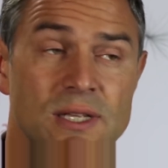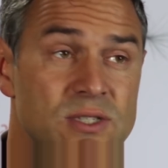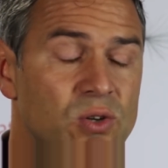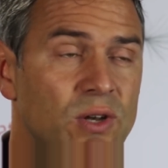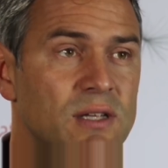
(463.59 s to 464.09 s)

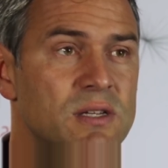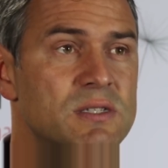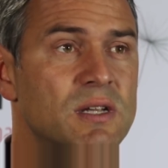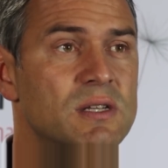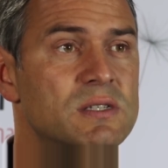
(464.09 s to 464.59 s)
It's the
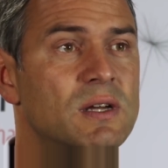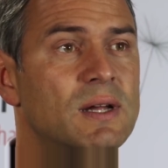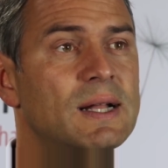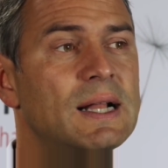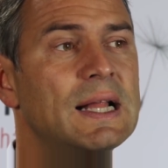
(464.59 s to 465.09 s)
United States.
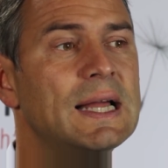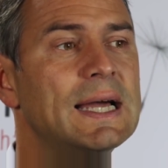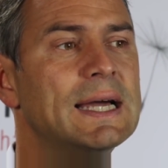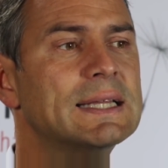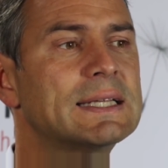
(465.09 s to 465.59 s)

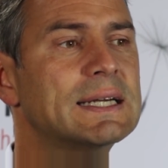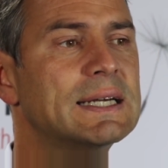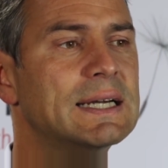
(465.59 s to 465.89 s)
And